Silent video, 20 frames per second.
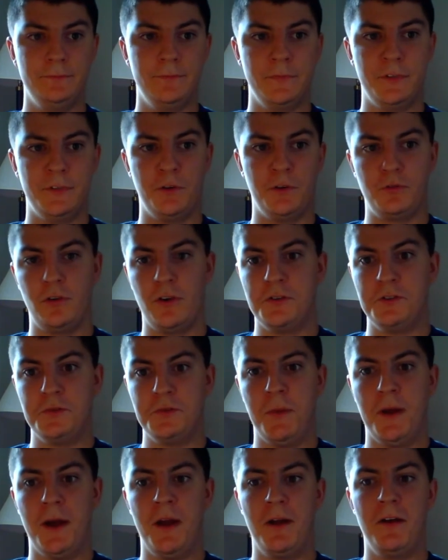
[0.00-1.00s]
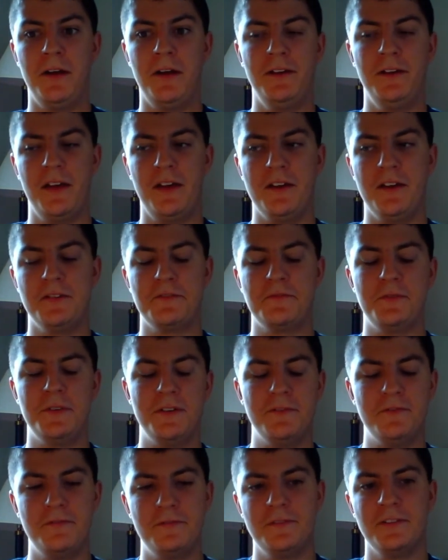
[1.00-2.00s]
So Crunchberry, as we've
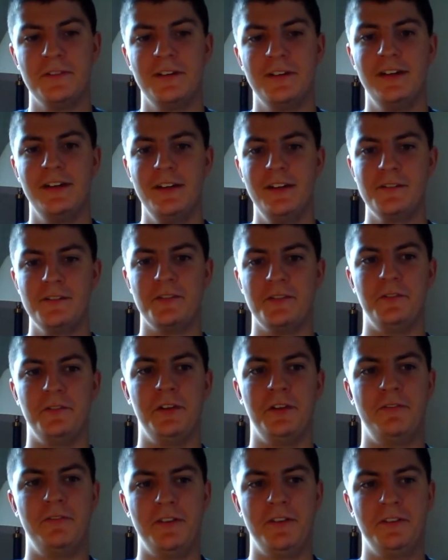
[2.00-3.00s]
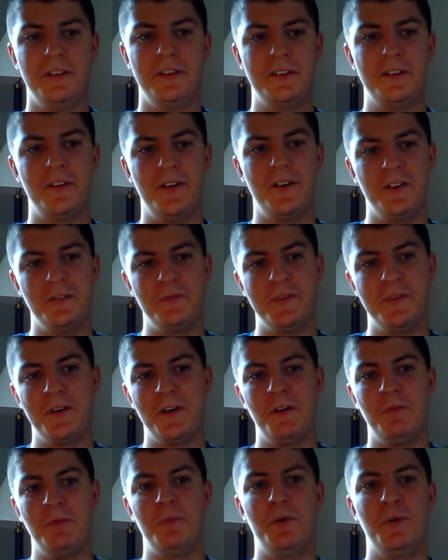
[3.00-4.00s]
so lovingly called him here
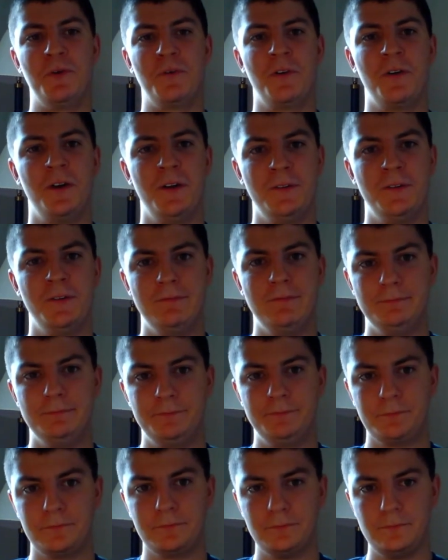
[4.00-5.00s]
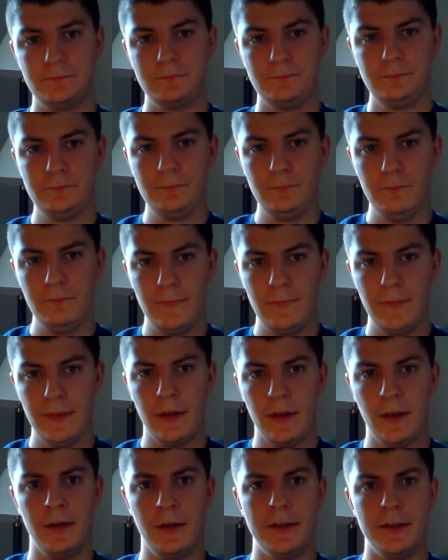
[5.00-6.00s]
on Bull Run,
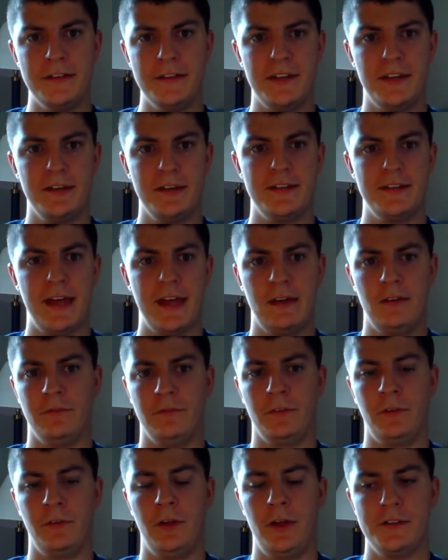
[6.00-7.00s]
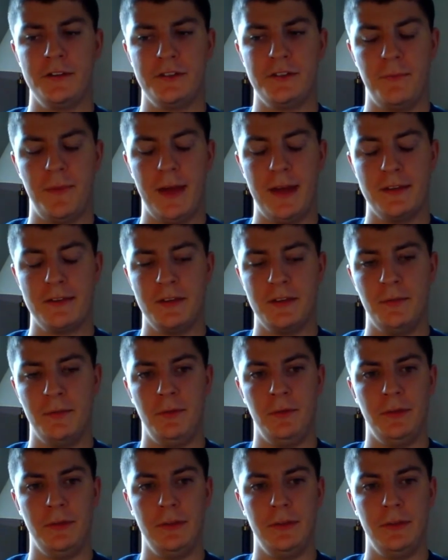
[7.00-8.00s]
he's had a tackle for loss the past
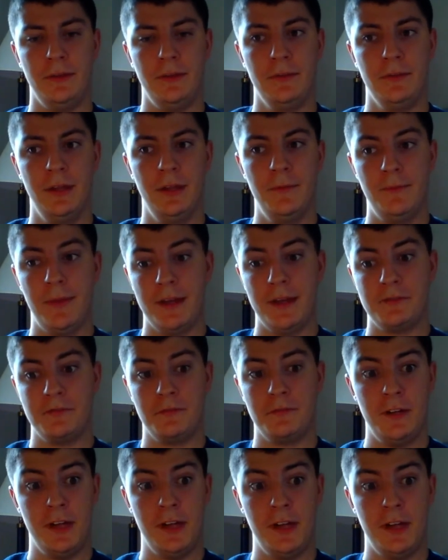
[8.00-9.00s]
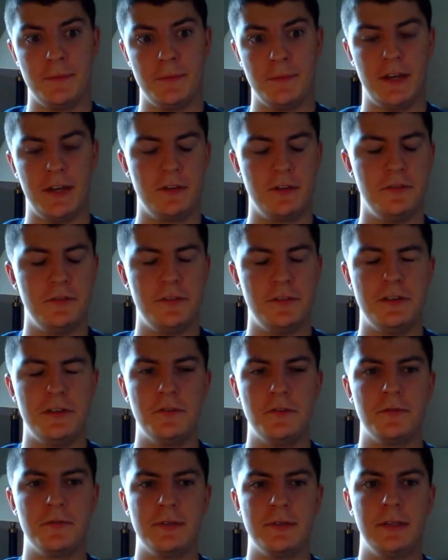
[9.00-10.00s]
3 games, actually,
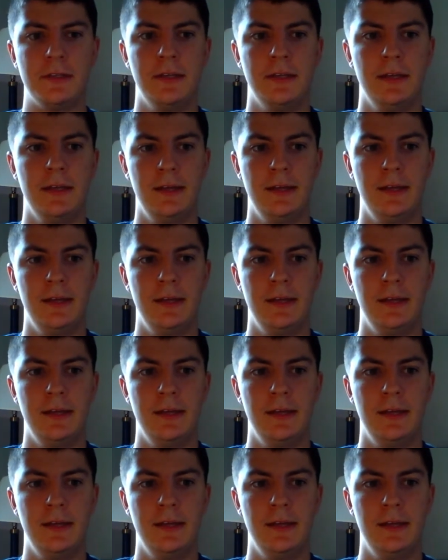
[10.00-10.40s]
excuse me.